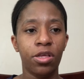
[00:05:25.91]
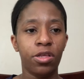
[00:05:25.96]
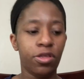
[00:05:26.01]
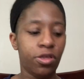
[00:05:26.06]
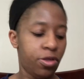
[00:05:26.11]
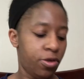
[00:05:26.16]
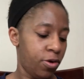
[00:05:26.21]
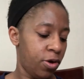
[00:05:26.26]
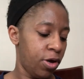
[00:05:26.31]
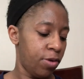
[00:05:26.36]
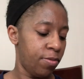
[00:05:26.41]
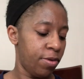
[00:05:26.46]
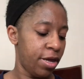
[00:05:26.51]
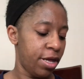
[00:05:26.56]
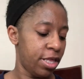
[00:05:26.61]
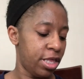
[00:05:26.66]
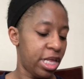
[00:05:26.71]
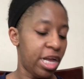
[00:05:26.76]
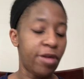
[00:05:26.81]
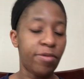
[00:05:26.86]
So
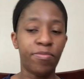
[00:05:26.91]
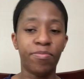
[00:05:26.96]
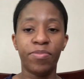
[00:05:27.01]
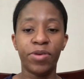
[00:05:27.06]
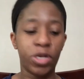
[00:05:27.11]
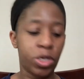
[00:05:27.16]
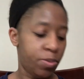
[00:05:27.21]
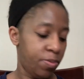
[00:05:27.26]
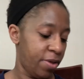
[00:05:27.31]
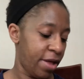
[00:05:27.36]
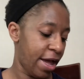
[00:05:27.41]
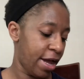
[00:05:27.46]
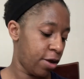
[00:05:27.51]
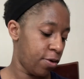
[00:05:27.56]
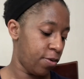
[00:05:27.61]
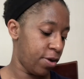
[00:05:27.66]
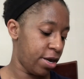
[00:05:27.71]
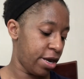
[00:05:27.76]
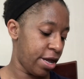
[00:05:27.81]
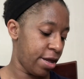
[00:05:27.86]
it's not pitch black
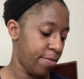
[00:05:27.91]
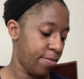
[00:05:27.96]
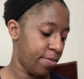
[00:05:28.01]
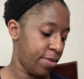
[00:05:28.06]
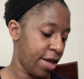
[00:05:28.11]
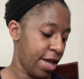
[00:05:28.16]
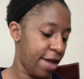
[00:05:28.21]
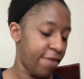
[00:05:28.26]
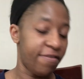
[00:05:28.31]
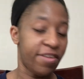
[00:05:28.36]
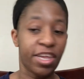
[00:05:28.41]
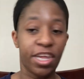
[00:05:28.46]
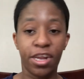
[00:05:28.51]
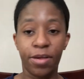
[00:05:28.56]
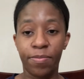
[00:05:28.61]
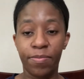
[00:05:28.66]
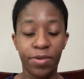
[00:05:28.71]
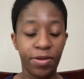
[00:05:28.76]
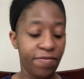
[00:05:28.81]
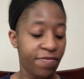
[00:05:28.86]
when I have to get
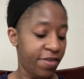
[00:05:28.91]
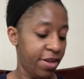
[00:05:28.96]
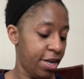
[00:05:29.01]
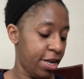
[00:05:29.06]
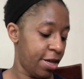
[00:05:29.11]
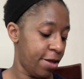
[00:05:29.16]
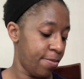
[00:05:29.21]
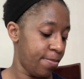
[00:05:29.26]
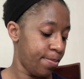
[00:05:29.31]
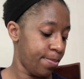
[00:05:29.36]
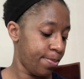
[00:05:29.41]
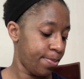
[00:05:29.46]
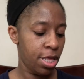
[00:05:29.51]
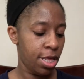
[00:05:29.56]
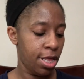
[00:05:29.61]
up to feed him.